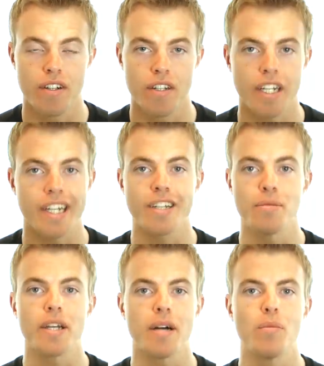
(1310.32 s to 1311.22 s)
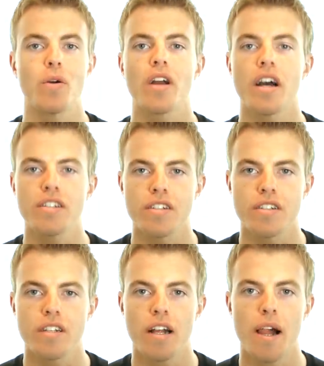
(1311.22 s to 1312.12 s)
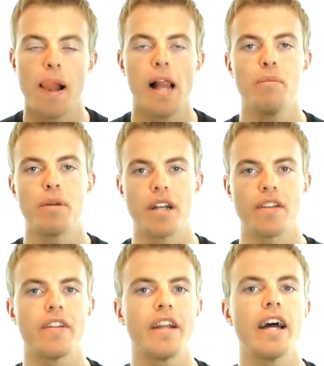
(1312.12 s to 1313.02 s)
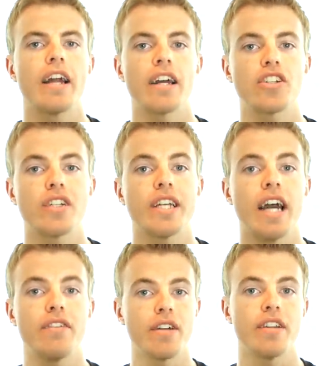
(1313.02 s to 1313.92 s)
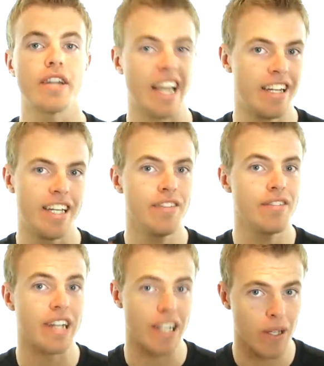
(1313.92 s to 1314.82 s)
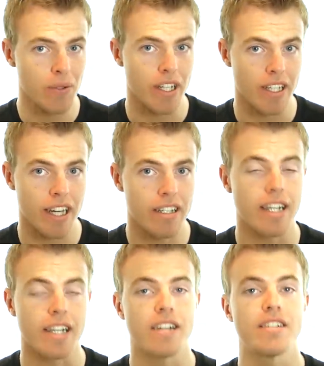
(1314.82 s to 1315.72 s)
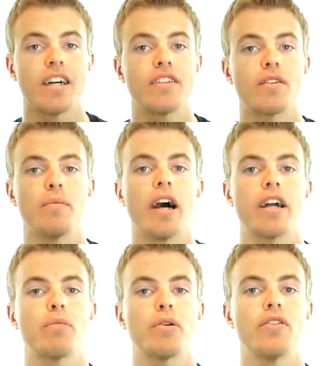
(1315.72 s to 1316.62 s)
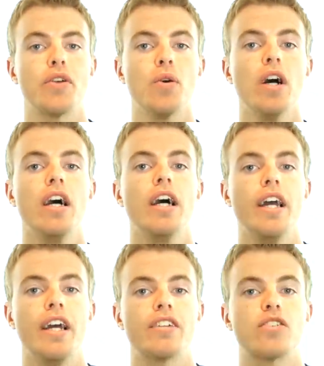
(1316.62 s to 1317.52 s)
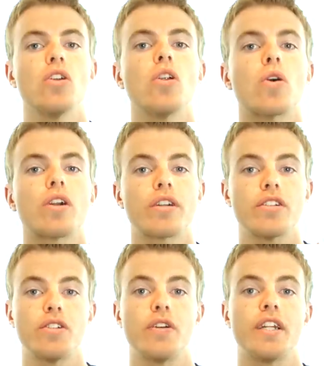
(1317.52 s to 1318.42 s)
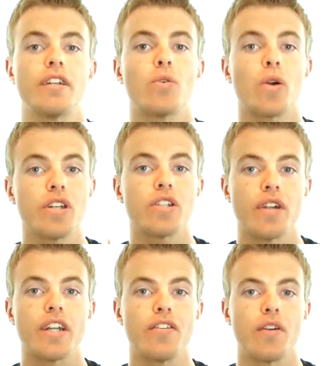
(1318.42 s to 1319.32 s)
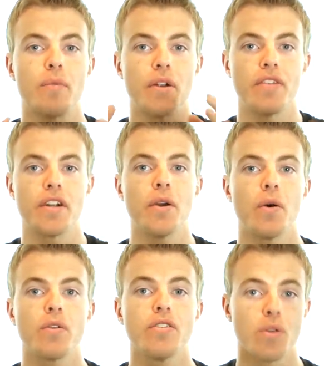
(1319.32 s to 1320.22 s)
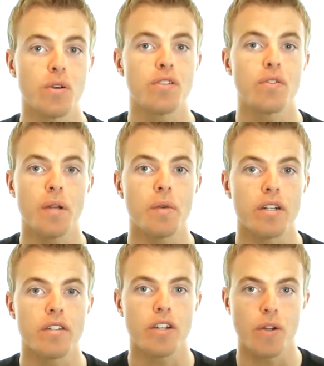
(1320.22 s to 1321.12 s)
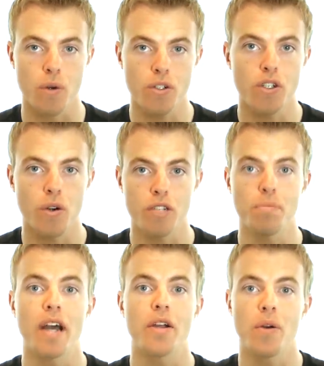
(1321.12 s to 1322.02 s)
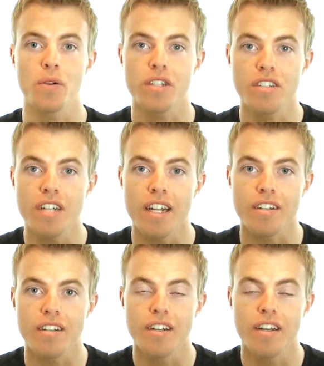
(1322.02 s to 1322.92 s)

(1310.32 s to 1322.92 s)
needing to become more conscious. But other than that, actually everything, and even including that, like I said, from a higher point of view, it is all orchestrated, orchestrated from your very own soul's free will, your own choice, by your own consent,